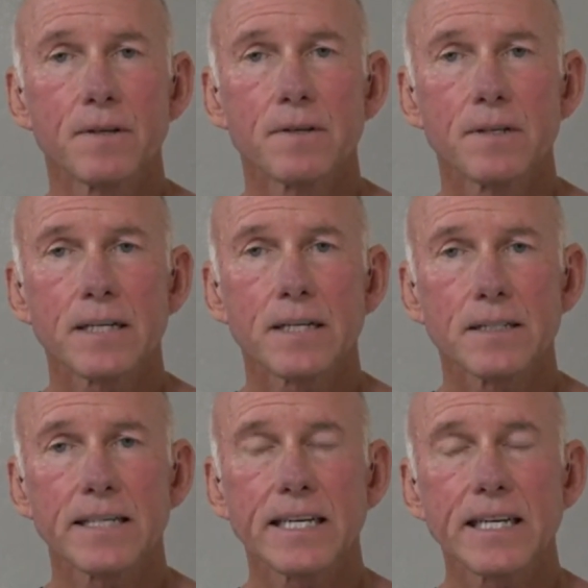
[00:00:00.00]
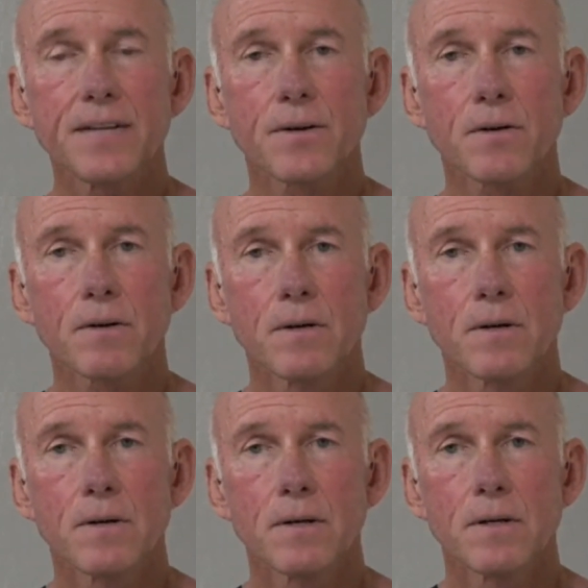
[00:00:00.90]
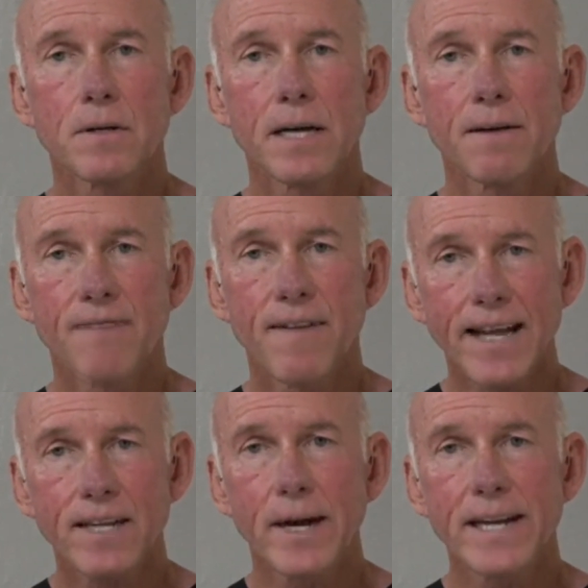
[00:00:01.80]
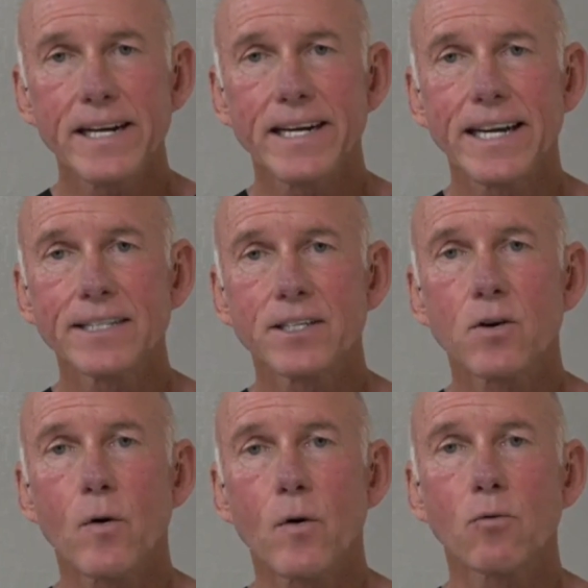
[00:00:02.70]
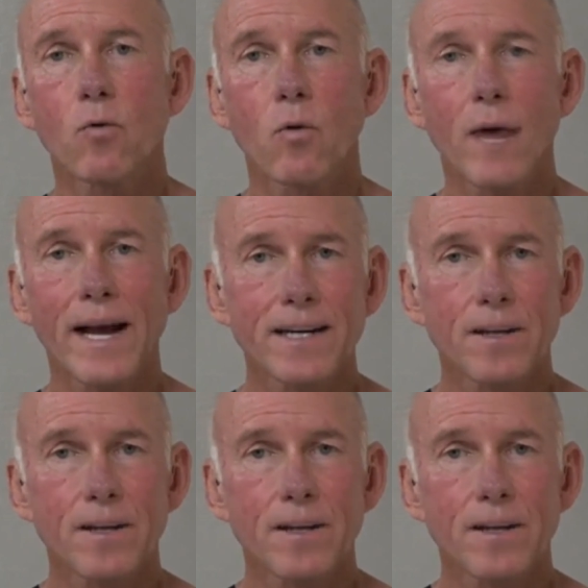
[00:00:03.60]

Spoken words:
either evaluated and you're going right into the procedure,